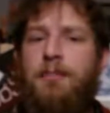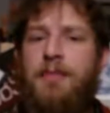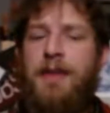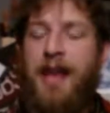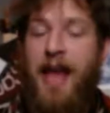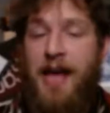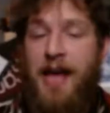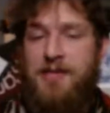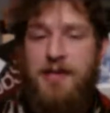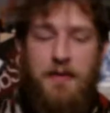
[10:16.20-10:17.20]
it
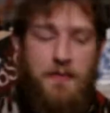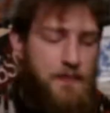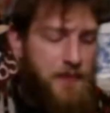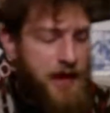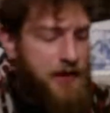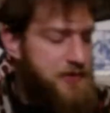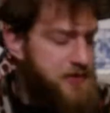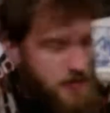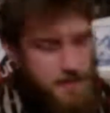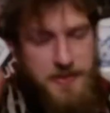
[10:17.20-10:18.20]
has like flatter
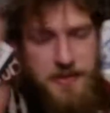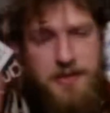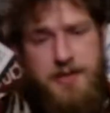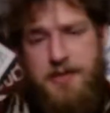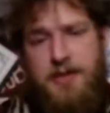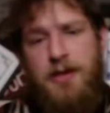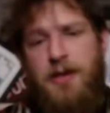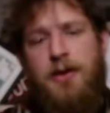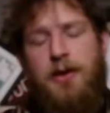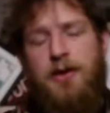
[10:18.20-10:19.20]
surfaces
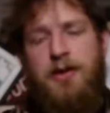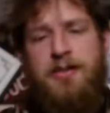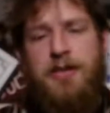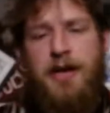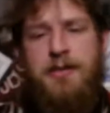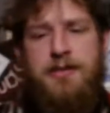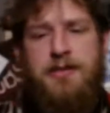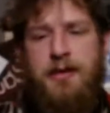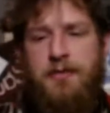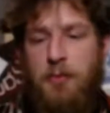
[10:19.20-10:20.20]
on the sides and
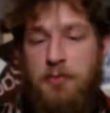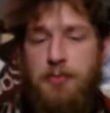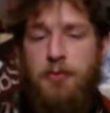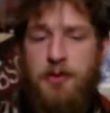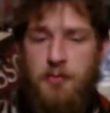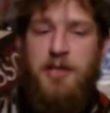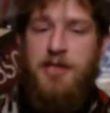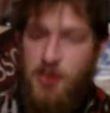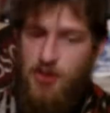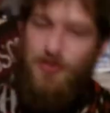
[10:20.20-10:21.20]
stuff where people can really just